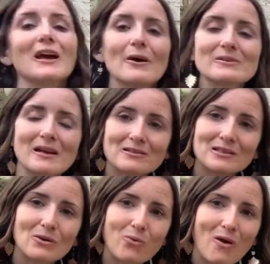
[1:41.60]
It was
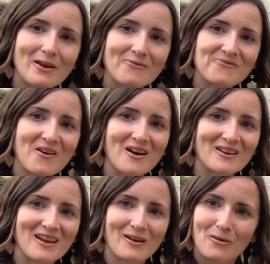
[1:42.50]
actually quite
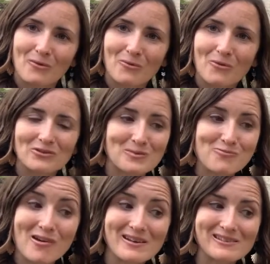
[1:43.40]
fun,
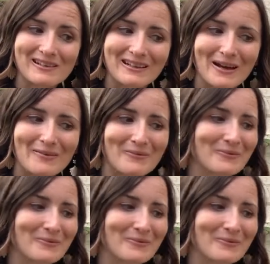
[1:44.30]
surprisingly, I